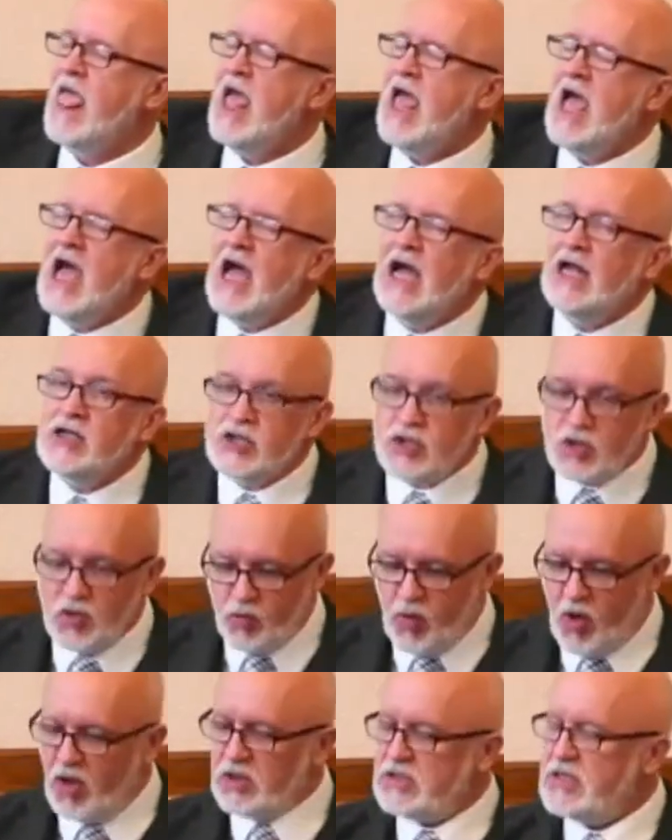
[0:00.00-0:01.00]
And so
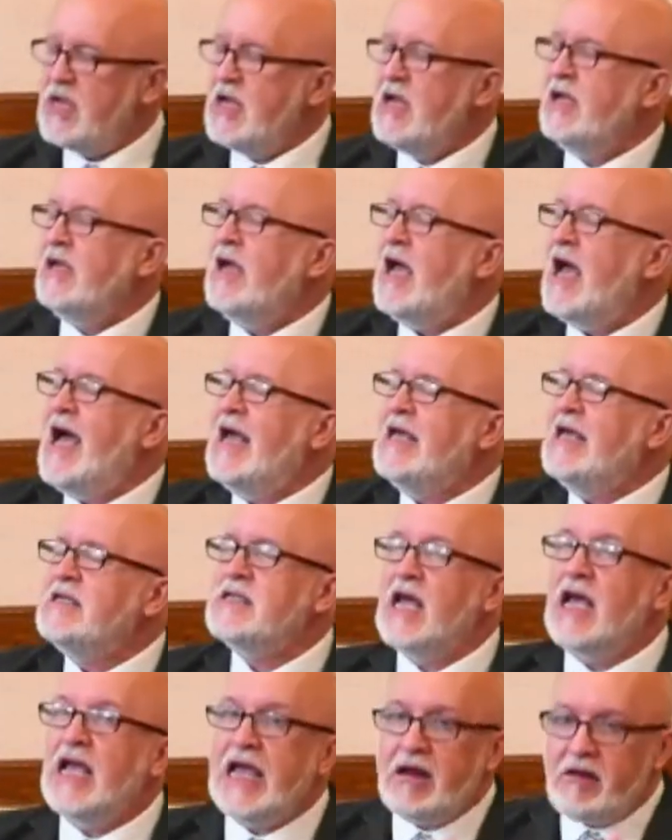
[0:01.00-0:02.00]
what
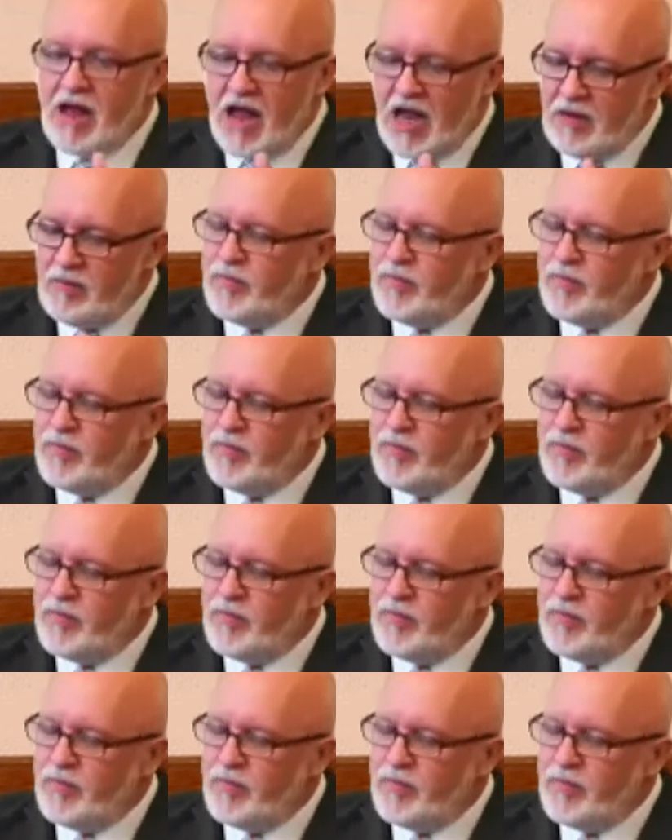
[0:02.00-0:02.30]
Isaiah and